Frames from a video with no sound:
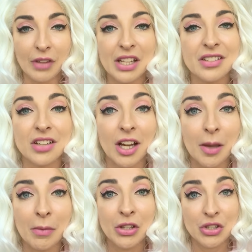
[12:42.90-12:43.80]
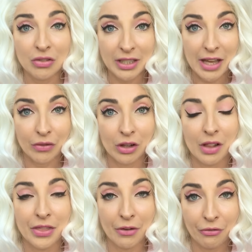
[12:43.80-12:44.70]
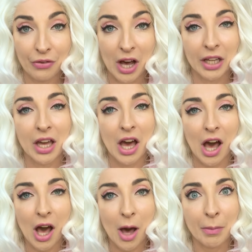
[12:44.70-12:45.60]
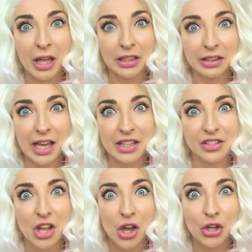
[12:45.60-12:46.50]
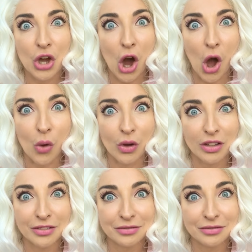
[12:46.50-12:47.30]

It's time to level the fuck up. Let's go.